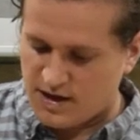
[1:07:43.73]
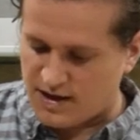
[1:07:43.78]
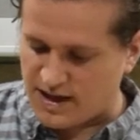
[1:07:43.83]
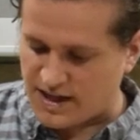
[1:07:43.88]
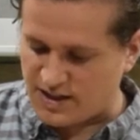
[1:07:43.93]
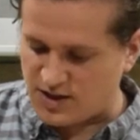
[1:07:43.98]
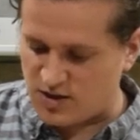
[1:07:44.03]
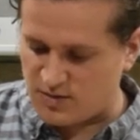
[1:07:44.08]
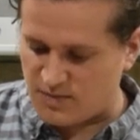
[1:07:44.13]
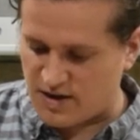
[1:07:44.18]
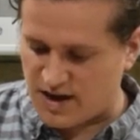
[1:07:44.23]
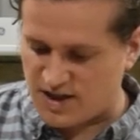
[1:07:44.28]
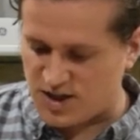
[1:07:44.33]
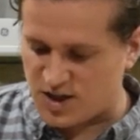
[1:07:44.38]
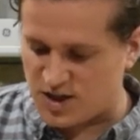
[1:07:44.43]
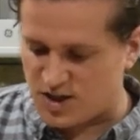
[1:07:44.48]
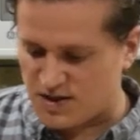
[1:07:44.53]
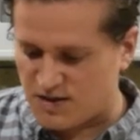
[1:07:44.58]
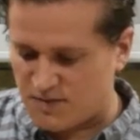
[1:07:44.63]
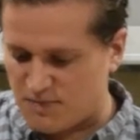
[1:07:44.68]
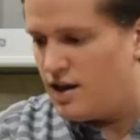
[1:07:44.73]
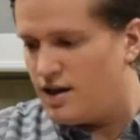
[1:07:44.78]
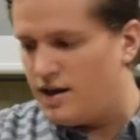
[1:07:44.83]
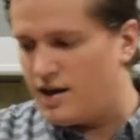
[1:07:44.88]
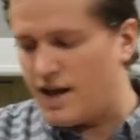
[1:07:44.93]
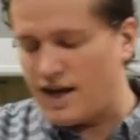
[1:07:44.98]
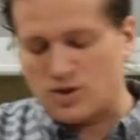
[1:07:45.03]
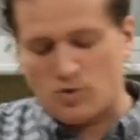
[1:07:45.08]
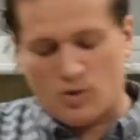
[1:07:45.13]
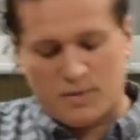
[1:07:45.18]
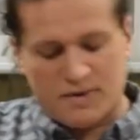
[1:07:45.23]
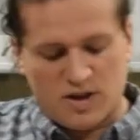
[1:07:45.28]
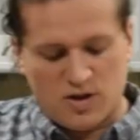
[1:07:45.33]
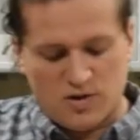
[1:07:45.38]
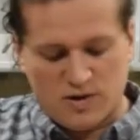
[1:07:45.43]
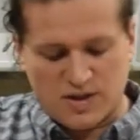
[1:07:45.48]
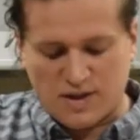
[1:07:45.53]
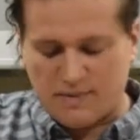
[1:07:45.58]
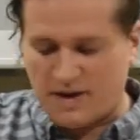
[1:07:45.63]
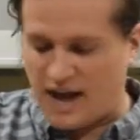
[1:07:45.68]
not too much. Next what I'm gonna do
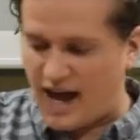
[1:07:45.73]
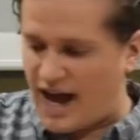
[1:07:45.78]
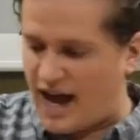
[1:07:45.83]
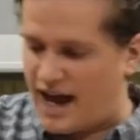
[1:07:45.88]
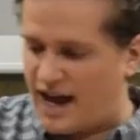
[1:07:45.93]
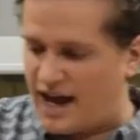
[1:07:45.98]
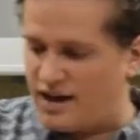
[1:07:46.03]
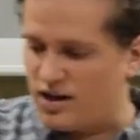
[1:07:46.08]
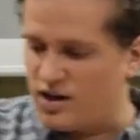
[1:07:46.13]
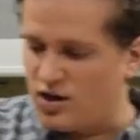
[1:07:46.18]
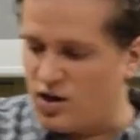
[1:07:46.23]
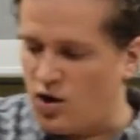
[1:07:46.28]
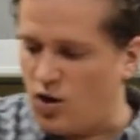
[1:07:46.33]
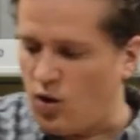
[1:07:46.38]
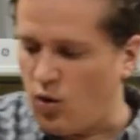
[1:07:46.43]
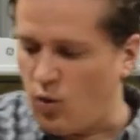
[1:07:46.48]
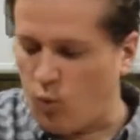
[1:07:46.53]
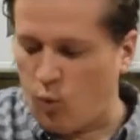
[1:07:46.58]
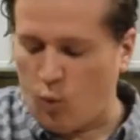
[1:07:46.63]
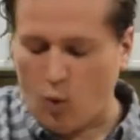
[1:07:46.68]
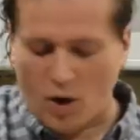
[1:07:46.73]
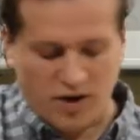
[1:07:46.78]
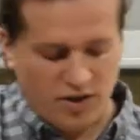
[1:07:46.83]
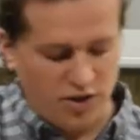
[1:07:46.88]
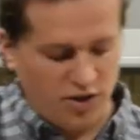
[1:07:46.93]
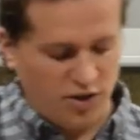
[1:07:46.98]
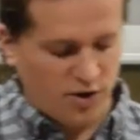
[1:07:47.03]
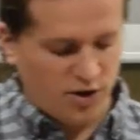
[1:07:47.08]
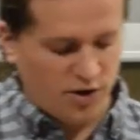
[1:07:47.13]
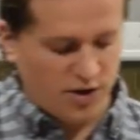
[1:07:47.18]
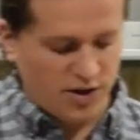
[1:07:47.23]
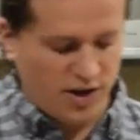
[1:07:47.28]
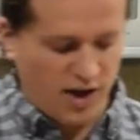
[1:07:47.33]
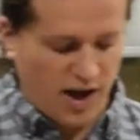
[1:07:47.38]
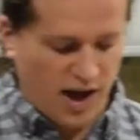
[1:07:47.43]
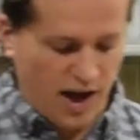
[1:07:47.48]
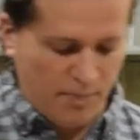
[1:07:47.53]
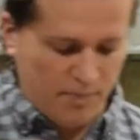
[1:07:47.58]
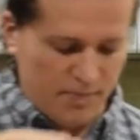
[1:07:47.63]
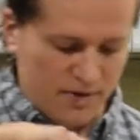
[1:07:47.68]
is I'm gonna add one third
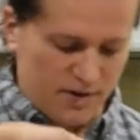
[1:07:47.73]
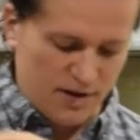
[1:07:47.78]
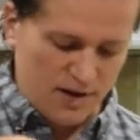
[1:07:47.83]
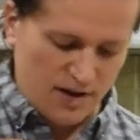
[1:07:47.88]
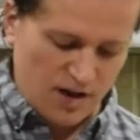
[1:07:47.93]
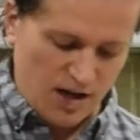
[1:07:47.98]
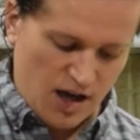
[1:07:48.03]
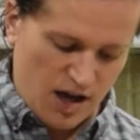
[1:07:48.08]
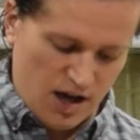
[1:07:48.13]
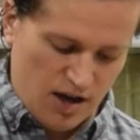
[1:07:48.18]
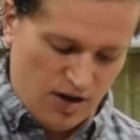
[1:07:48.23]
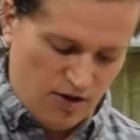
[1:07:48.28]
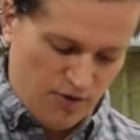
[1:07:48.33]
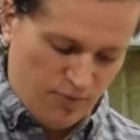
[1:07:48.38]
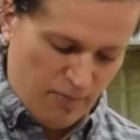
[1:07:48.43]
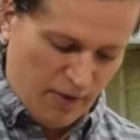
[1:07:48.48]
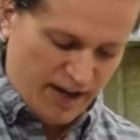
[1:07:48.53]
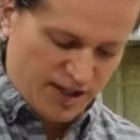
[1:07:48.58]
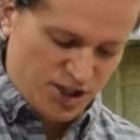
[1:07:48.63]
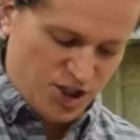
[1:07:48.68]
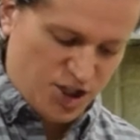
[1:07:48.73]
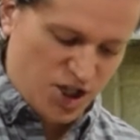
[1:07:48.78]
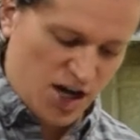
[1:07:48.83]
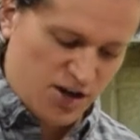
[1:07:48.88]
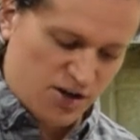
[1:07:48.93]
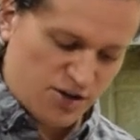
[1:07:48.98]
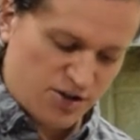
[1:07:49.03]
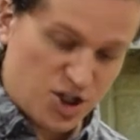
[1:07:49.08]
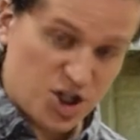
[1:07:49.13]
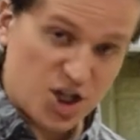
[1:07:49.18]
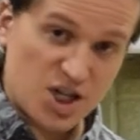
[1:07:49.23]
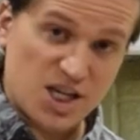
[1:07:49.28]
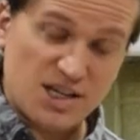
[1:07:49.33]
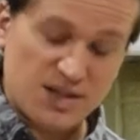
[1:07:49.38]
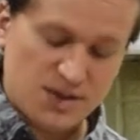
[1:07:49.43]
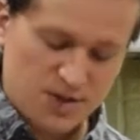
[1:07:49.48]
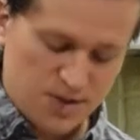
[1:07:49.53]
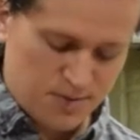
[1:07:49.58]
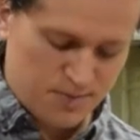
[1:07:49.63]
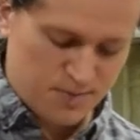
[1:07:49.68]
cup of my cheddar
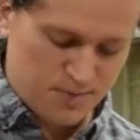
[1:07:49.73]
cheese.